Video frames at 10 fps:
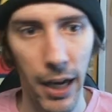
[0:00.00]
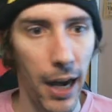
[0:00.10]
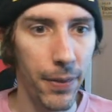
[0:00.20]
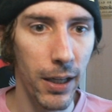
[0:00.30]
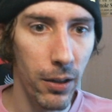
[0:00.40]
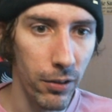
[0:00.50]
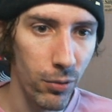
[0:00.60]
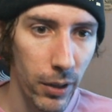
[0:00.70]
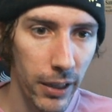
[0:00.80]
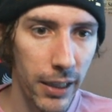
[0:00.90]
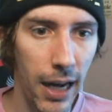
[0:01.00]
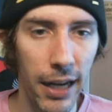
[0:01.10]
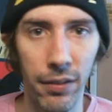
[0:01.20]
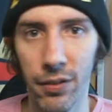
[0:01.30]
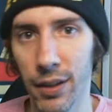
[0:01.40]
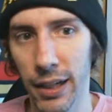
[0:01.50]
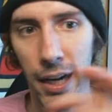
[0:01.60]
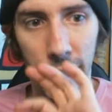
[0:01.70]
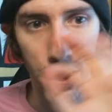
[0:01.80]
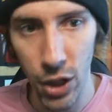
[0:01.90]
I think it looks really nice, the
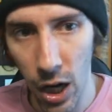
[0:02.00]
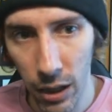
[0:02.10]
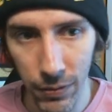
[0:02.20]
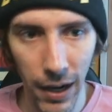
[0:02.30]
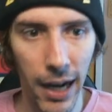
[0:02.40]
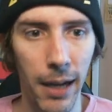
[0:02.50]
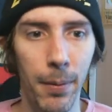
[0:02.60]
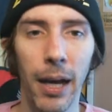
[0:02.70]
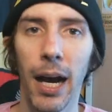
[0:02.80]
kind of chalk vibe.